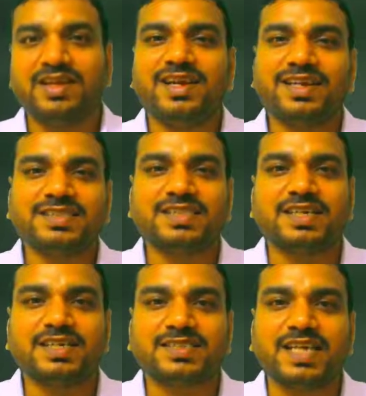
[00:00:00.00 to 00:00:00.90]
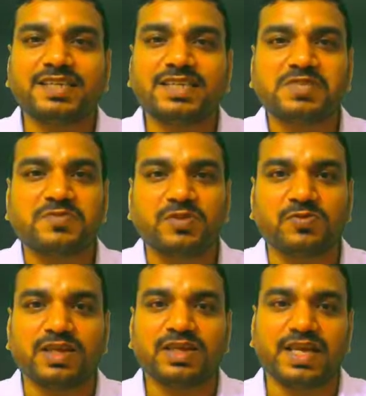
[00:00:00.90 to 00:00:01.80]
Let us understand this with
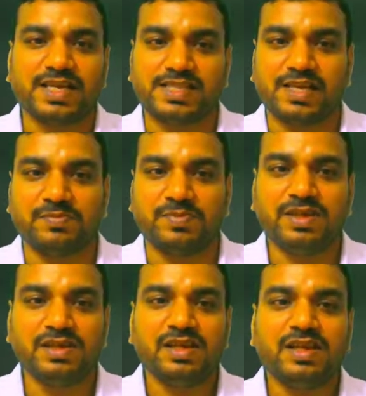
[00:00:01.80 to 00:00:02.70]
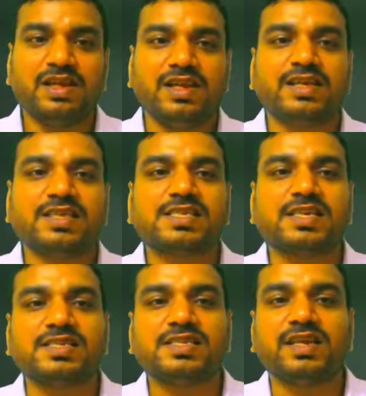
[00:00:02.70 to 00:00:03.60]
one example. Let us
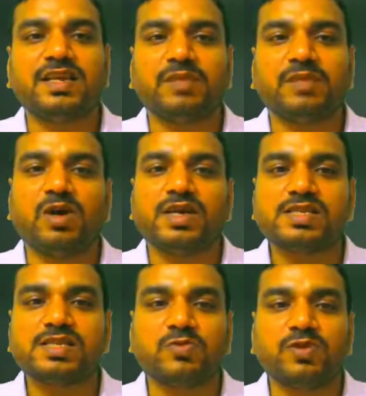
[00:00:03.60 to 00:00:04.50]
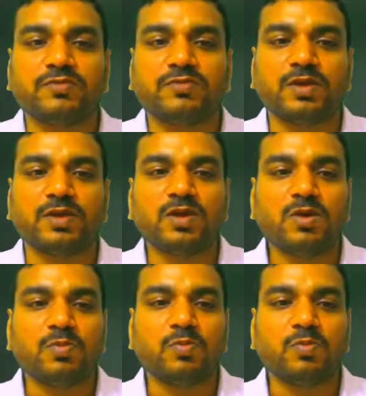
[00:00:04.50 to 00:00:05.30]
consider a boy is moving from